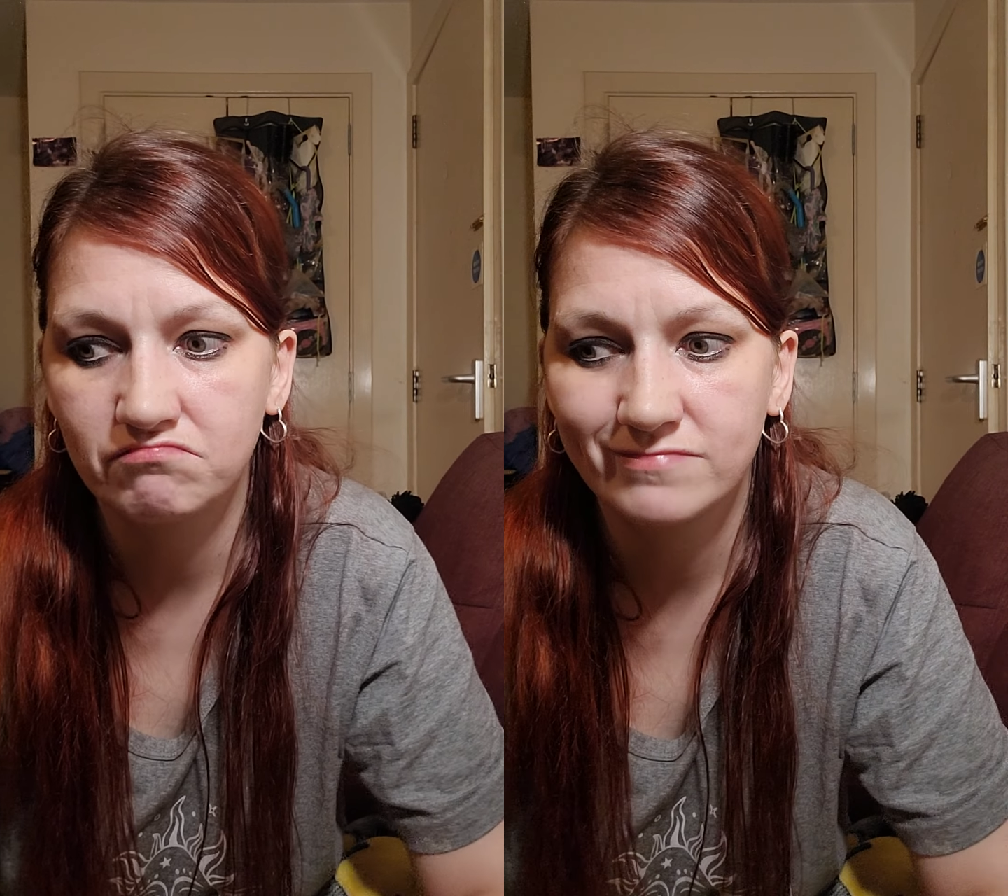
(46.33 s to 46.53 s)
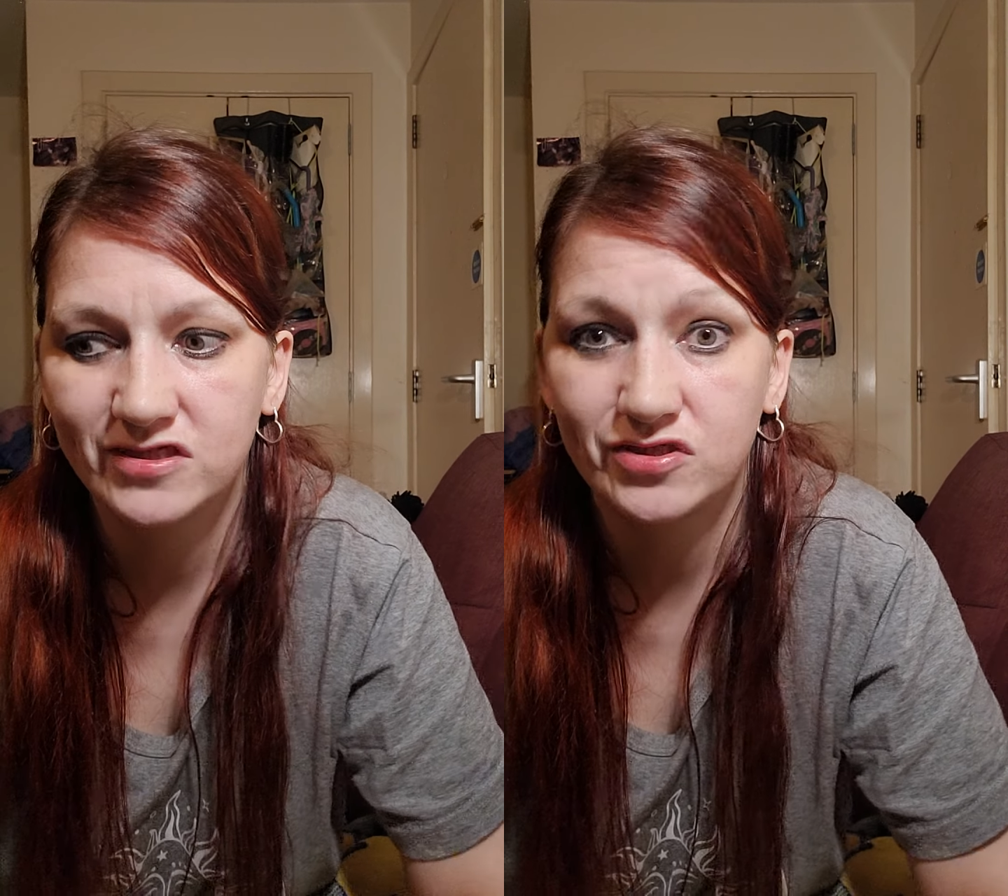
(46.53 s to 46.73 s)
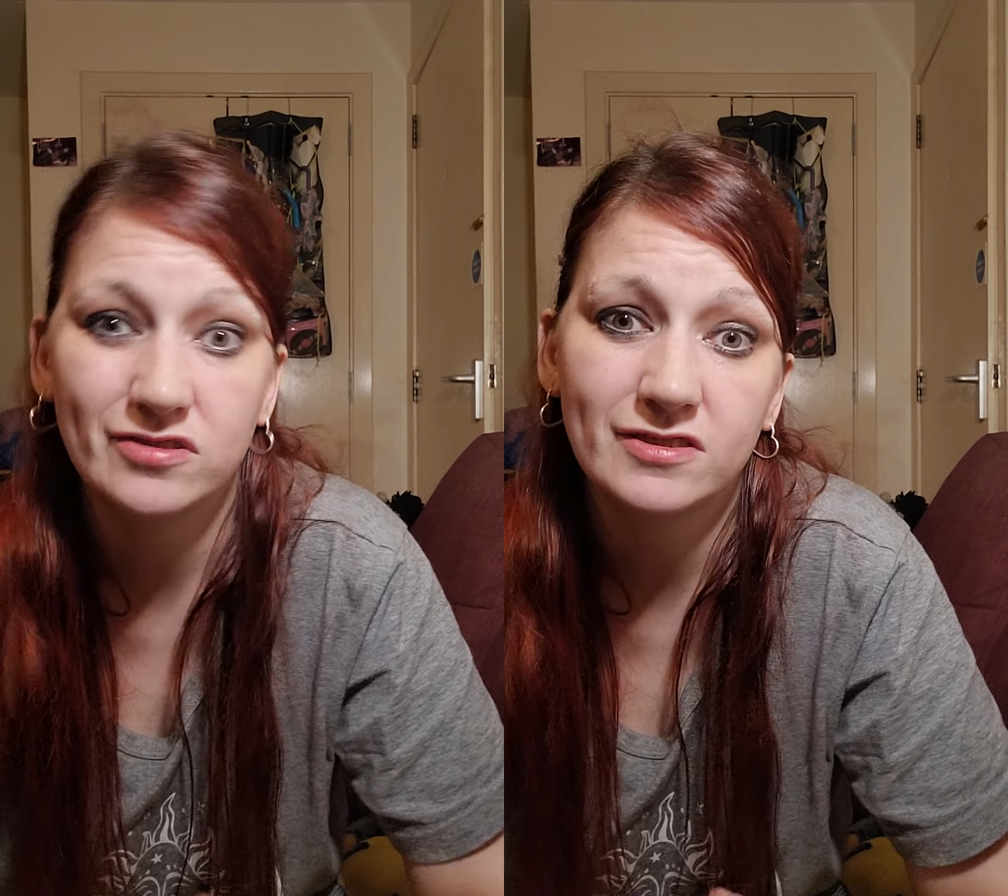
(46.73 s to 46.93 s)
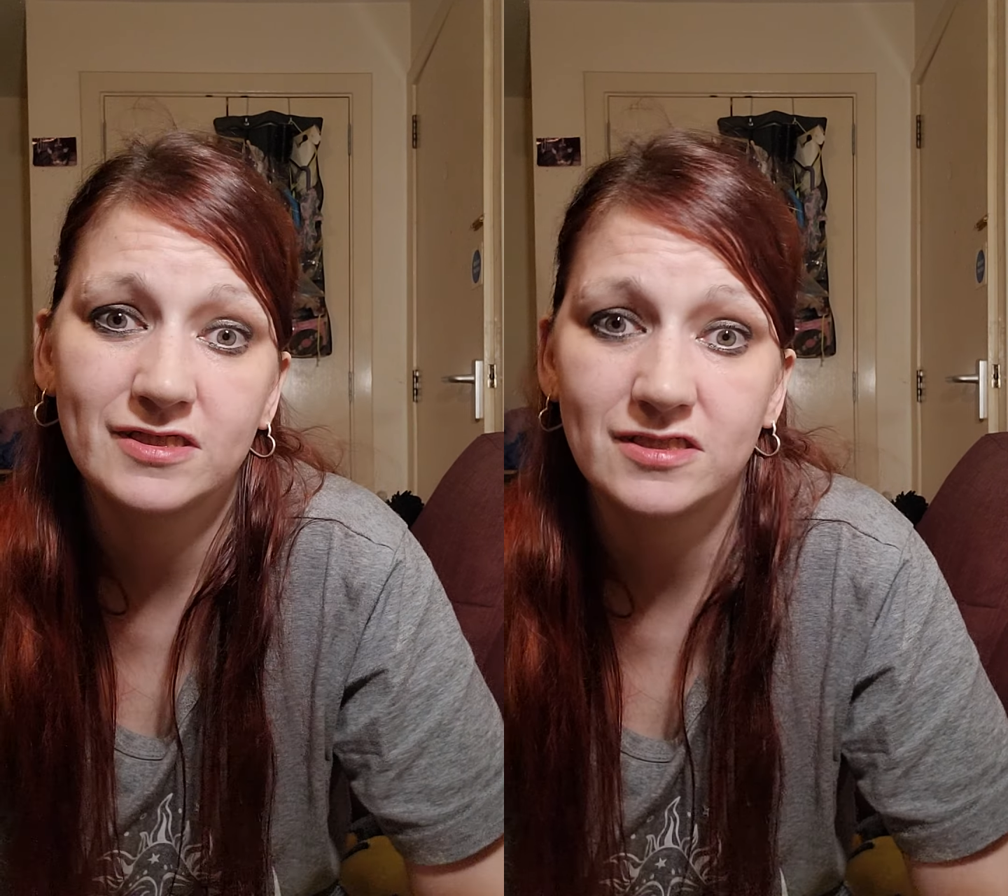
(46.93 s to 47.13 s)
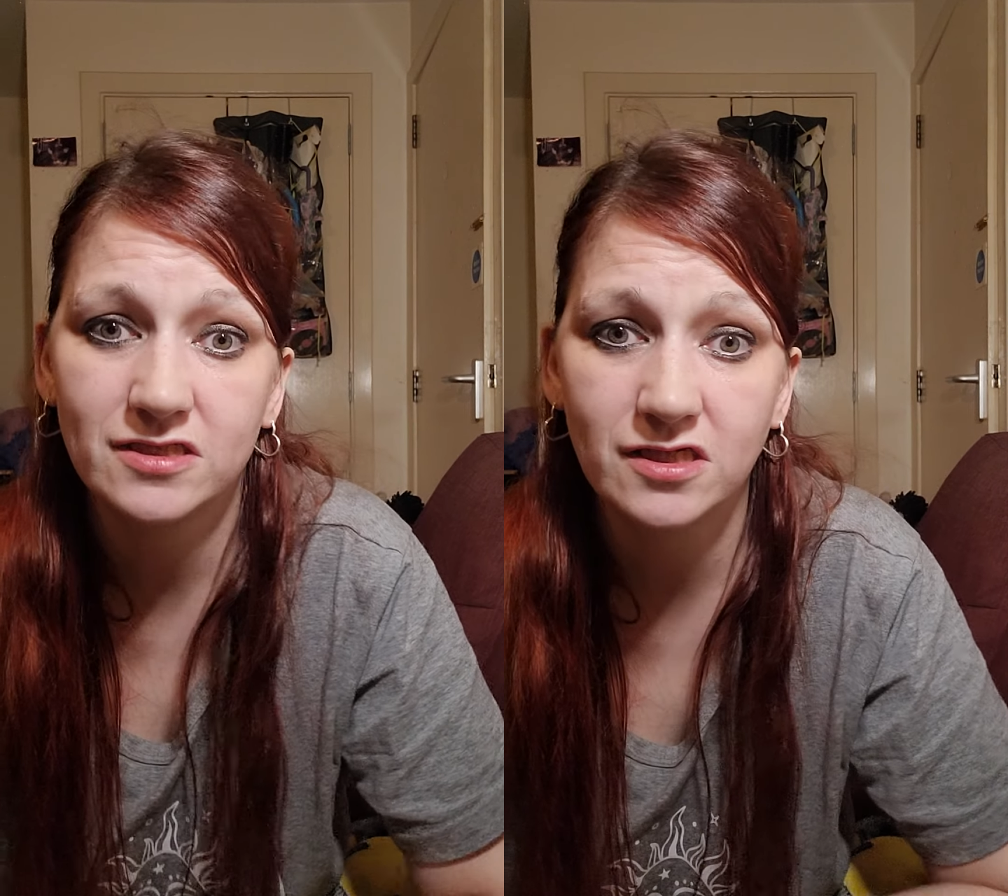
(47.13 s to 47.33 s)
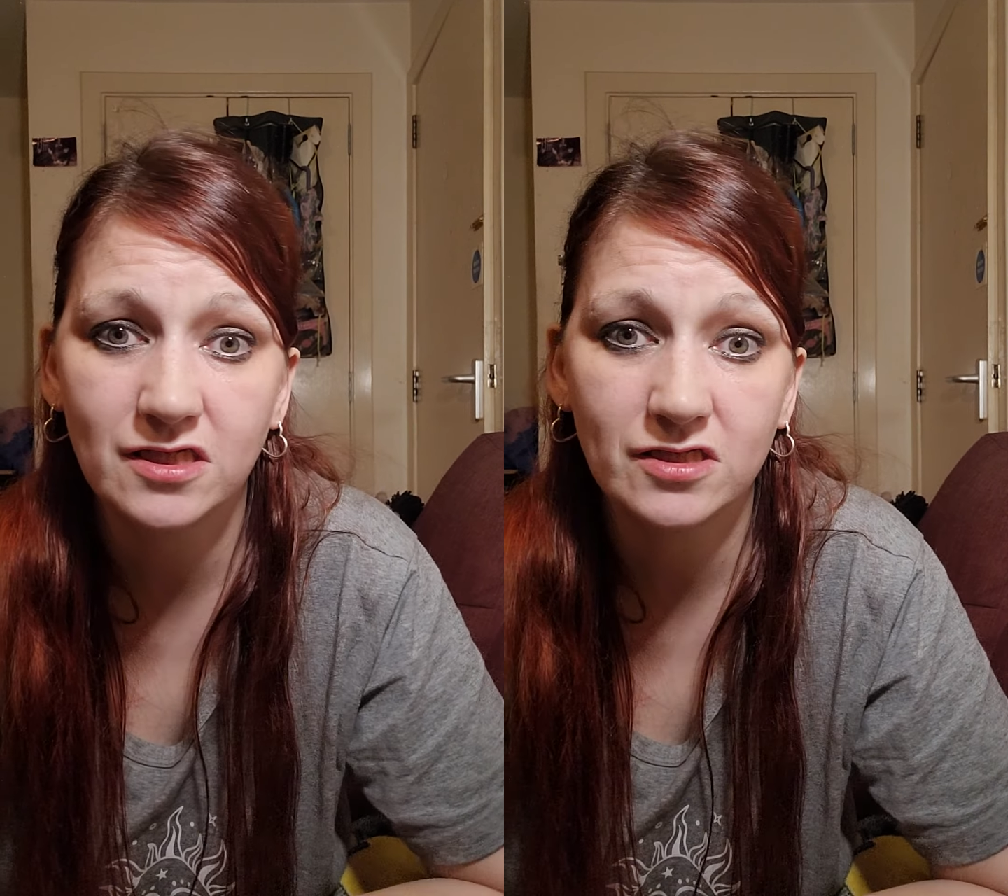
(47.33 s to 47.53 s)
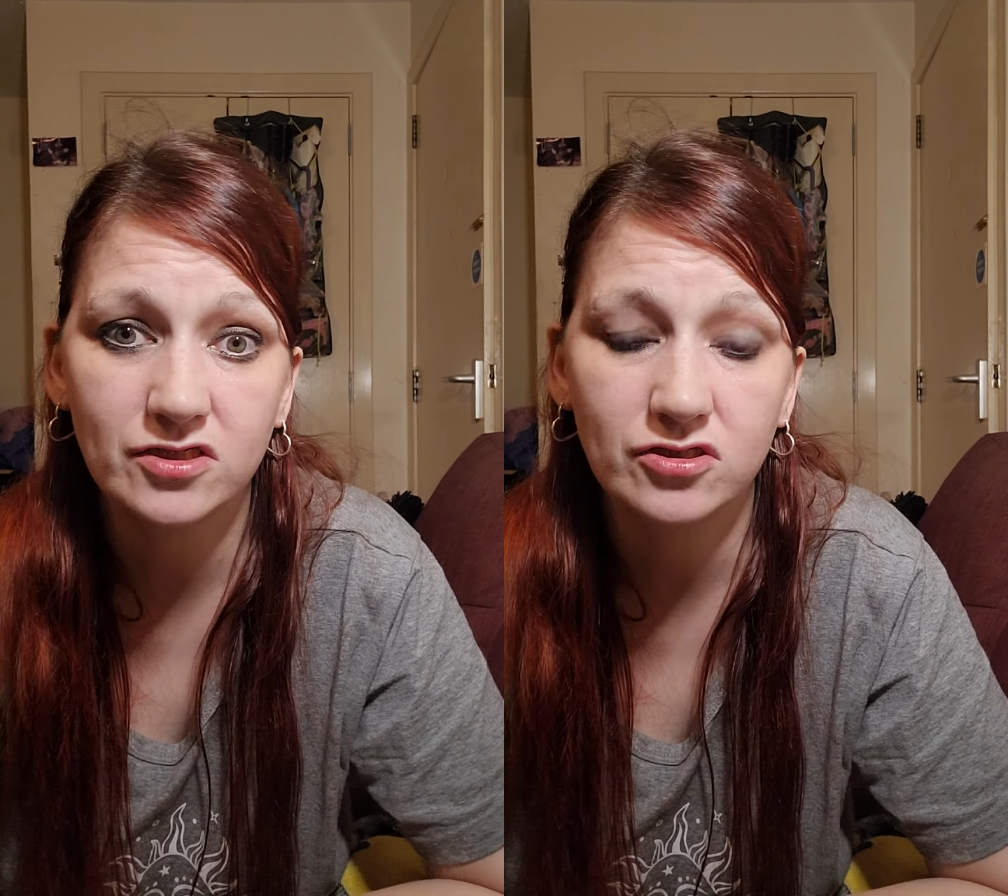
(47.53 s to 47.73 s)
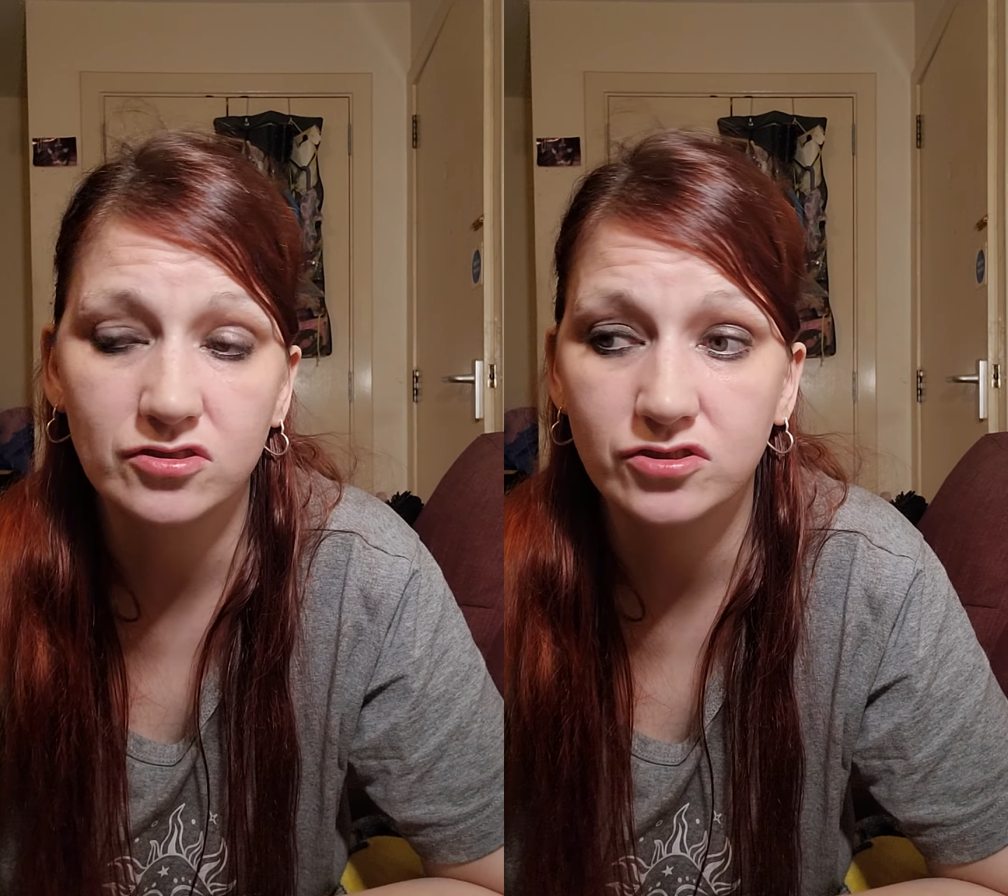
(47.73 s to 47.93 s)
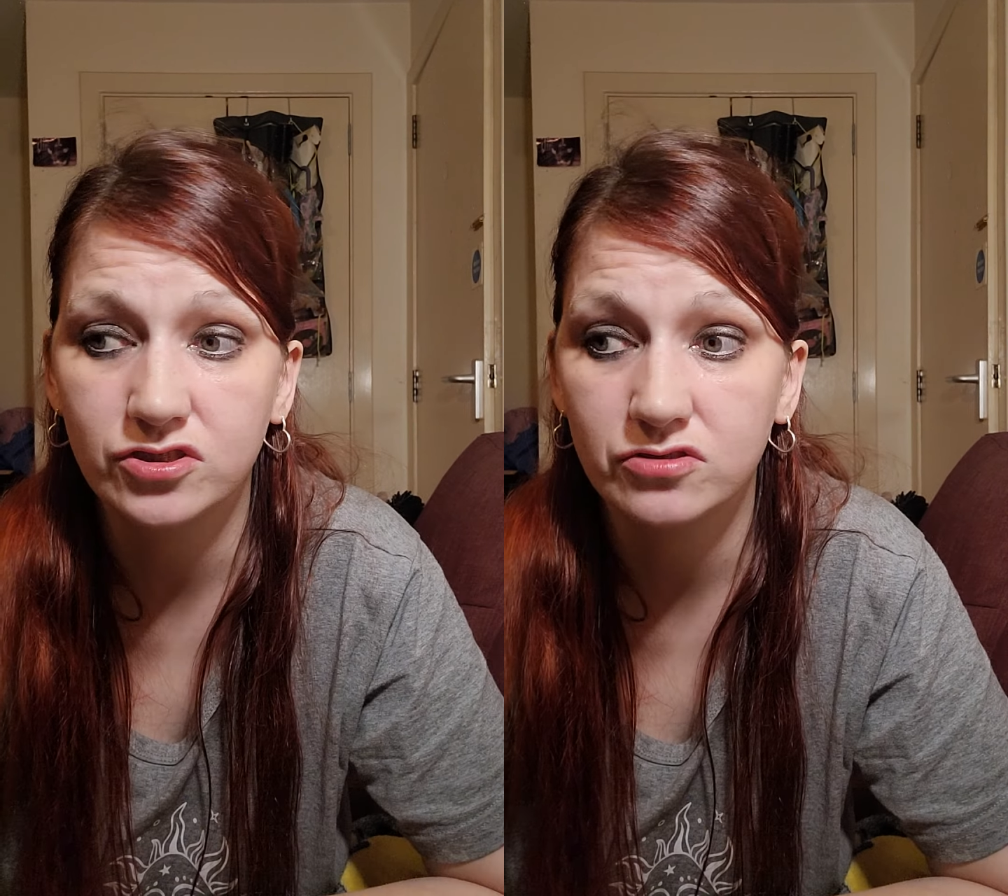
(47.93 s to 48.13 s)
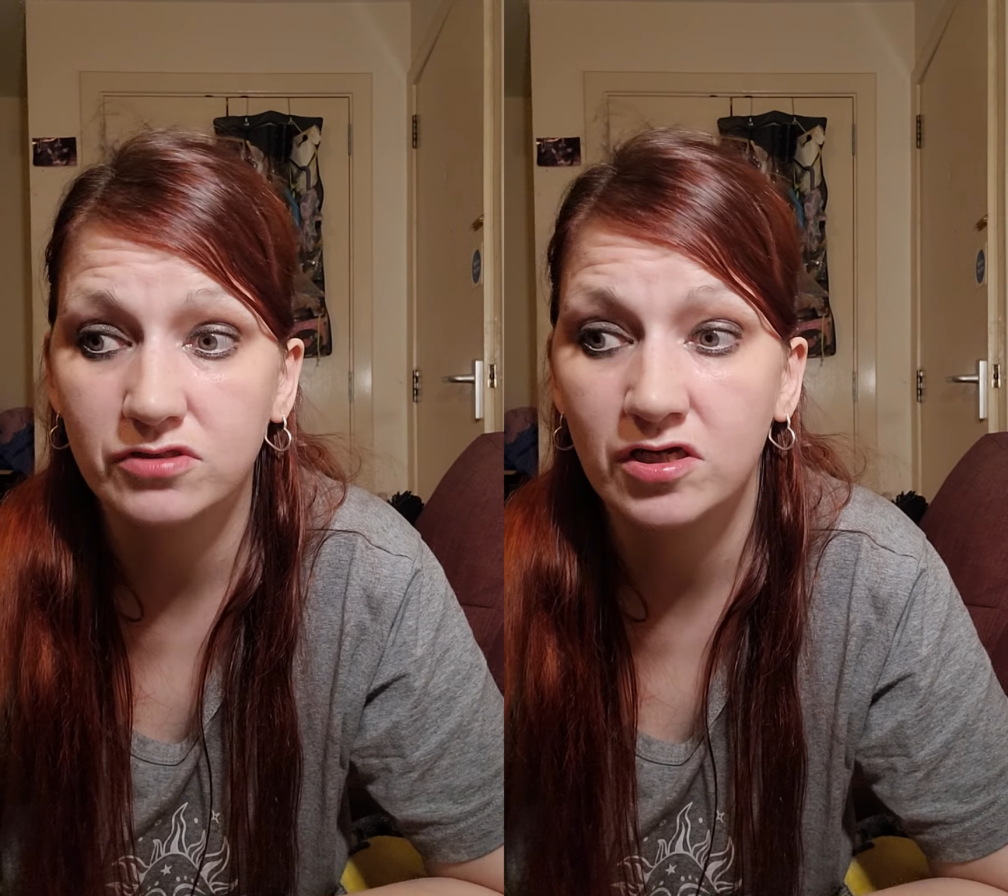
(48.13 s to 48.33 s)
mentioning like it's a daily occurrence,
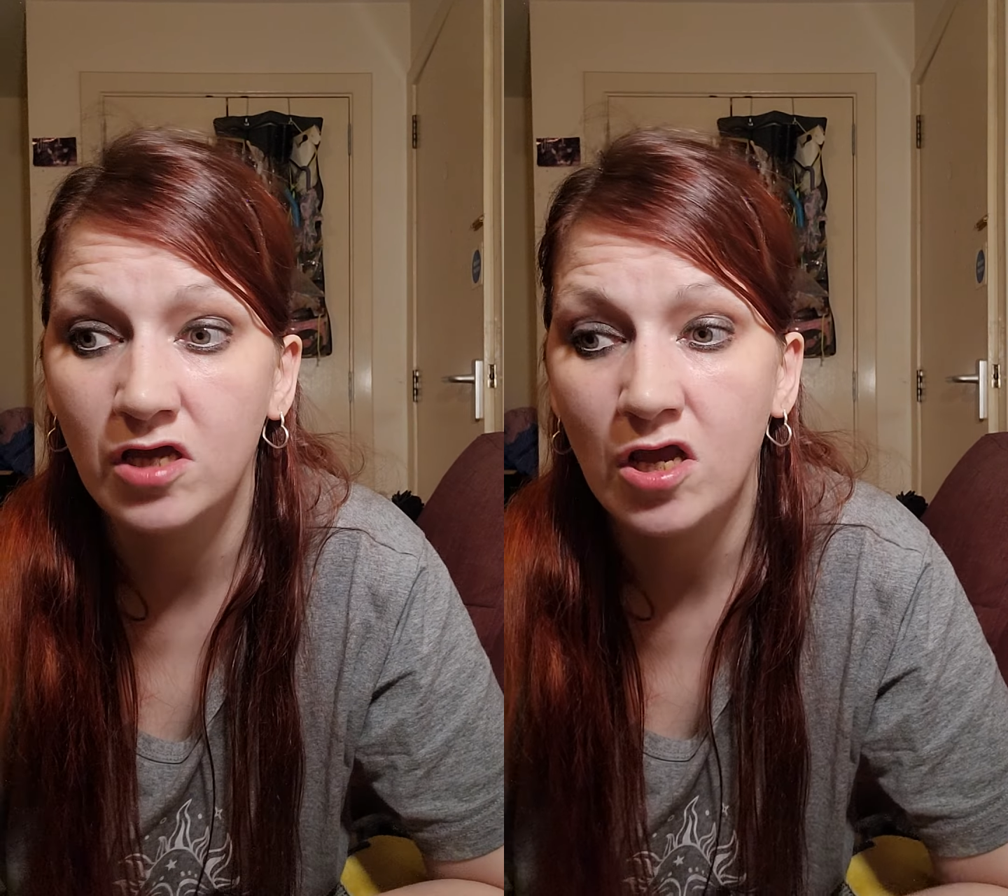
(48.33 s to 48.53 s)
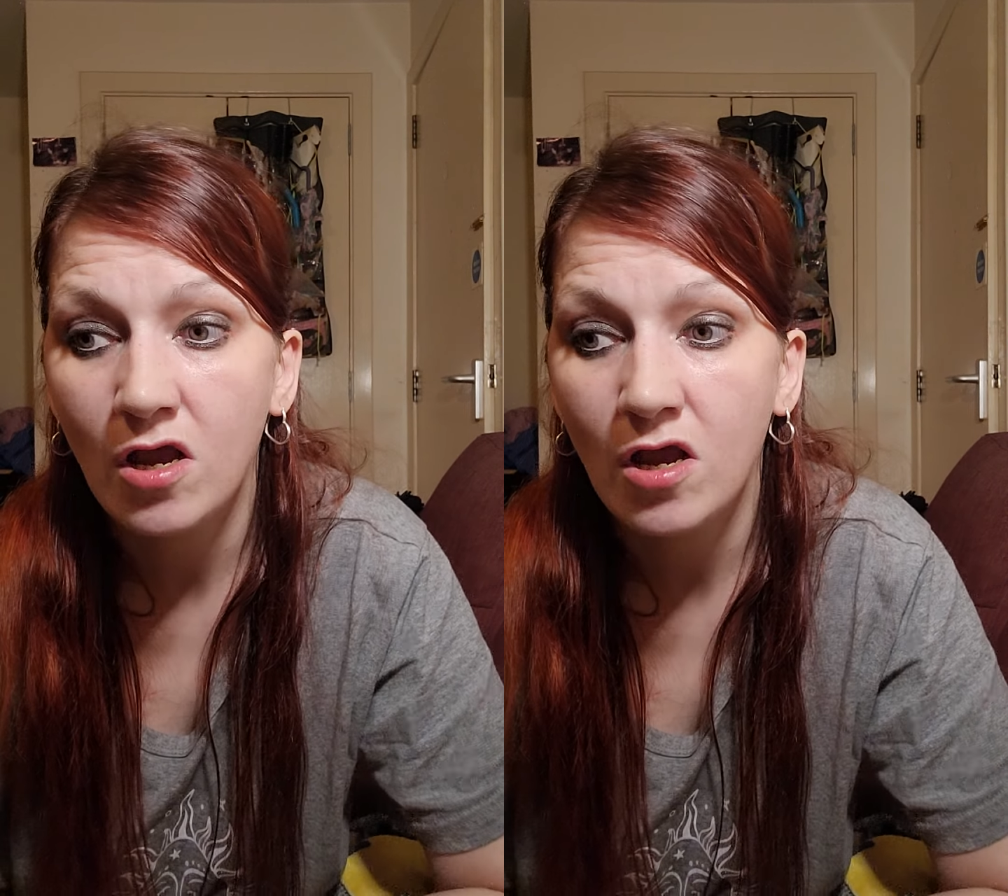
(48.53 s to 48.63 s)
screw it.